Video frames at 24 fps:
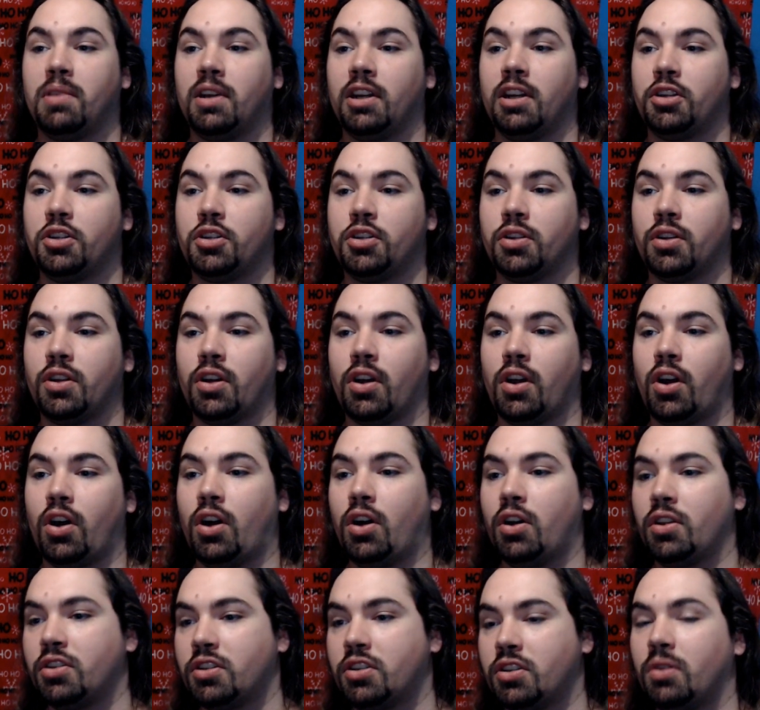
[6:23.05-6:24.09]
but it should
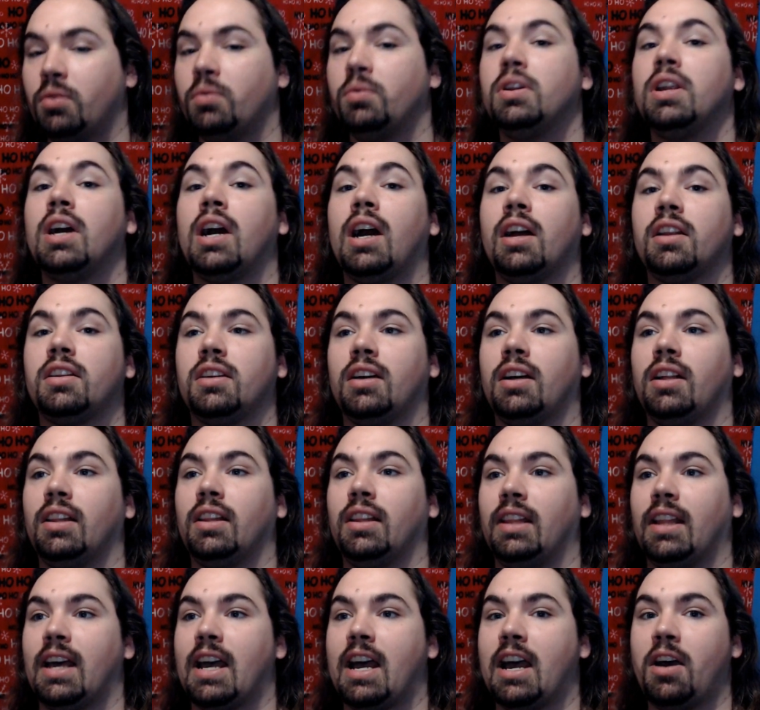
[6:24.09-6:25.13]
also not
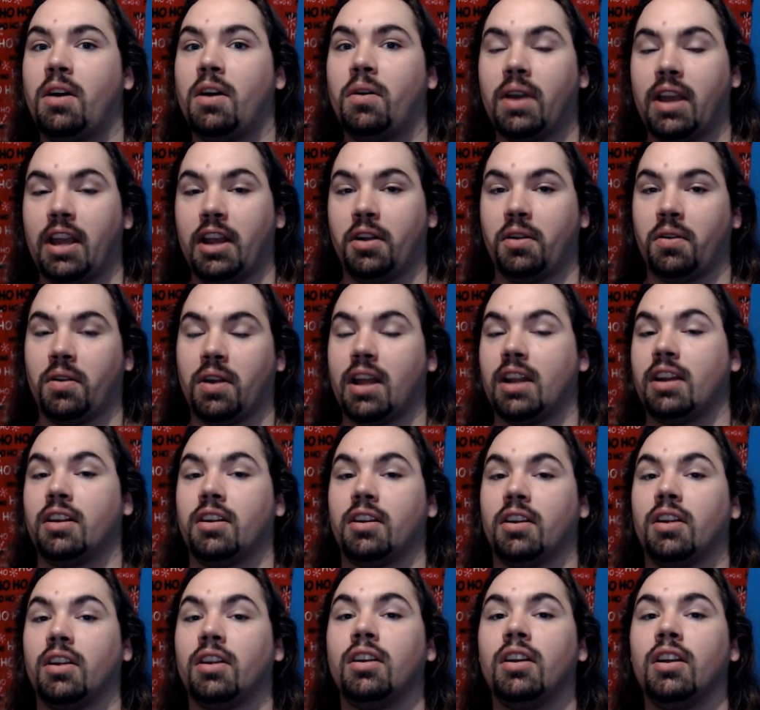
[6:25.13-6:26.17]
allow a
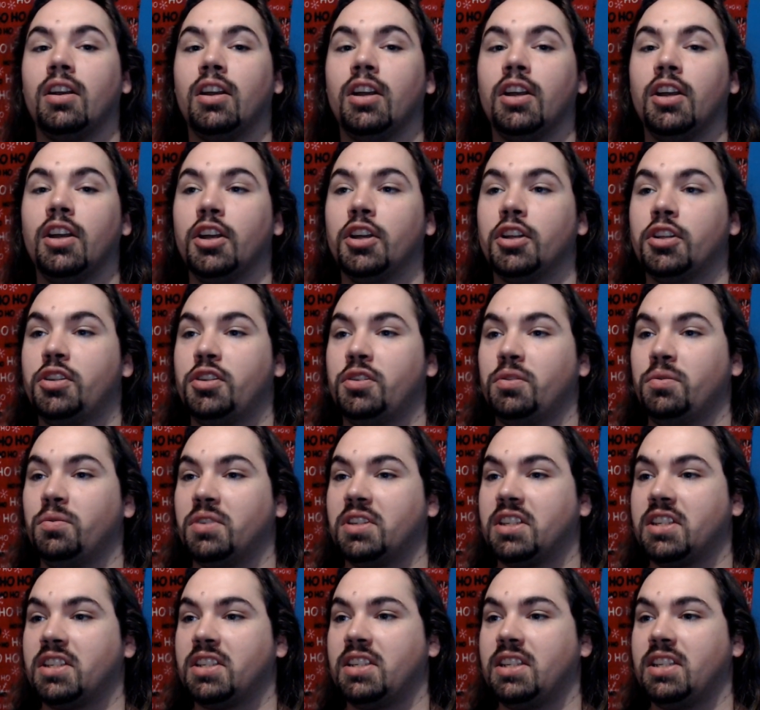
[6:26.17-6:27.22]
creditor to
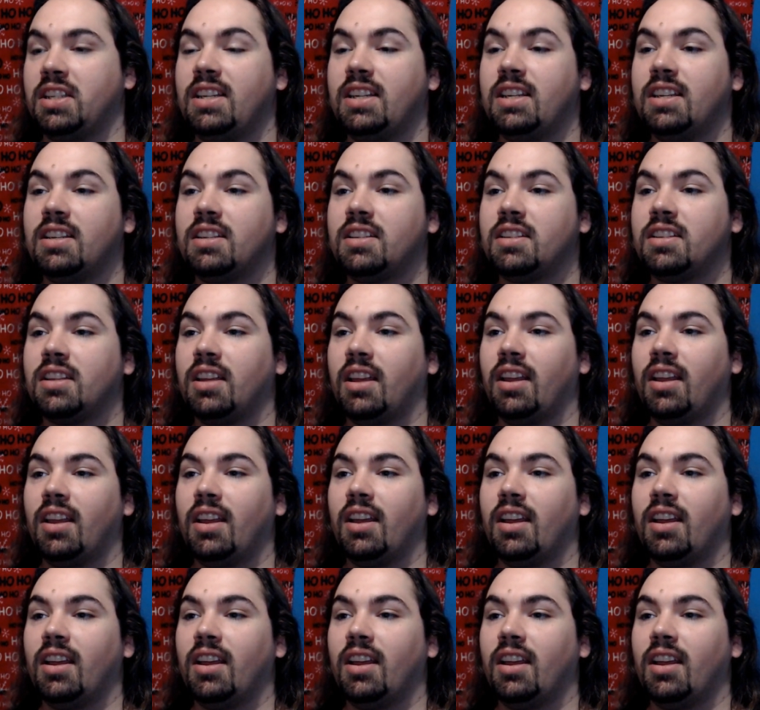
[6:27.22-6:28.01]
seize